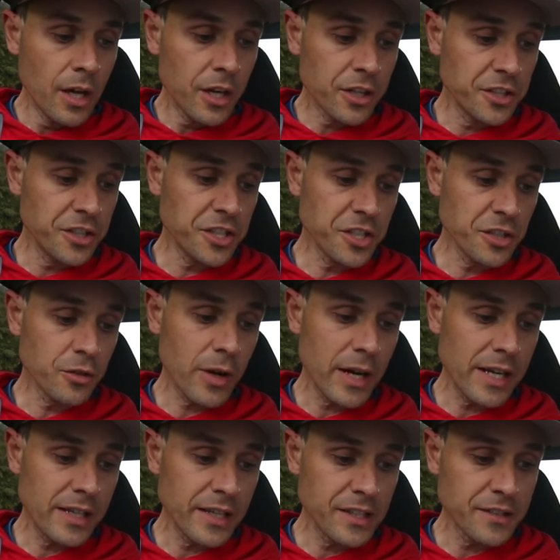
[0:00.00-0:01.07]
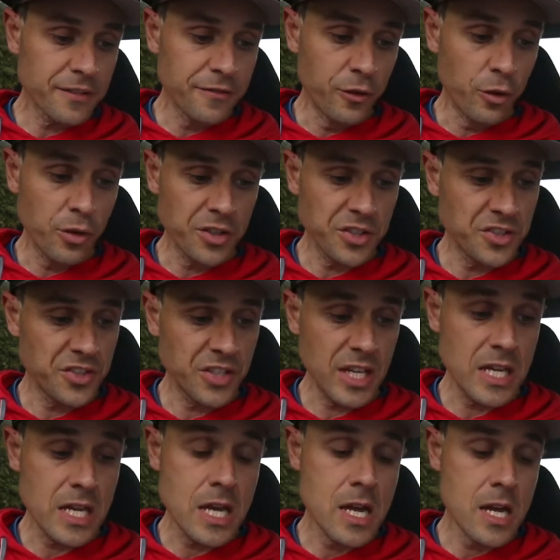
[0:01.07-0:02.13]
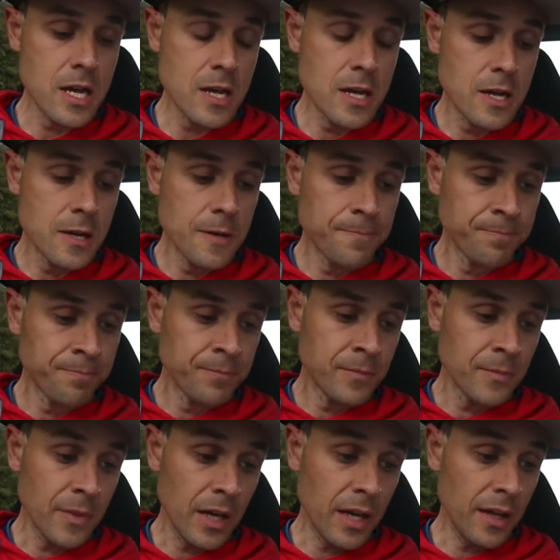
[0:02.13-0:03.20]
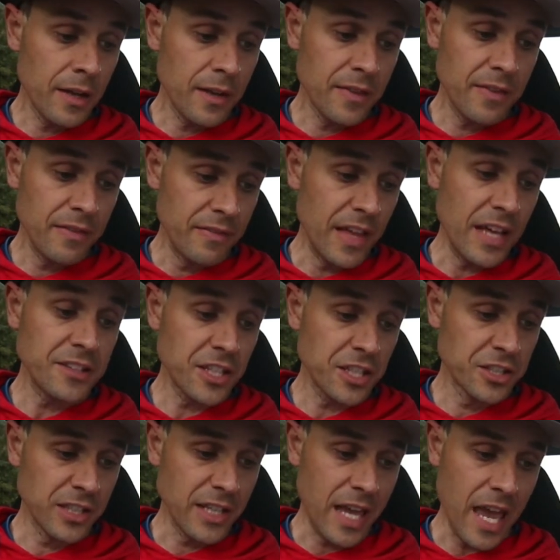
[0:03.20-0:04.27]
Condition grading is 4C. That's actually